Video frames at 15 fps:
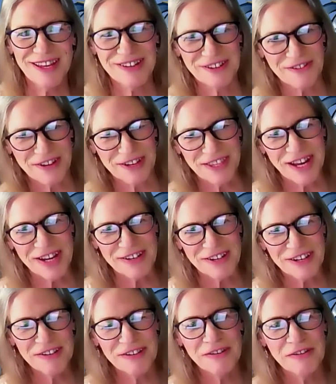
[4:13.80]
that's your
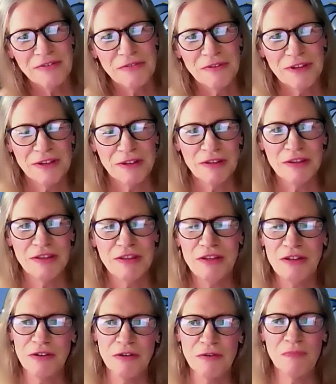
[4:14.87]
intention. You're
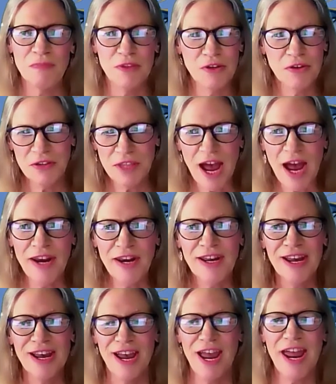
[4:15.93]
done
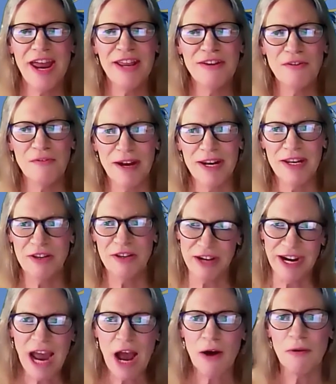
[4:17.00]
and you're ready to
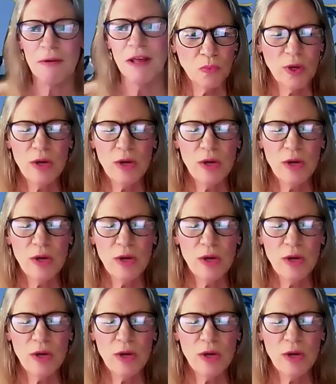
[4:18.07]
check out.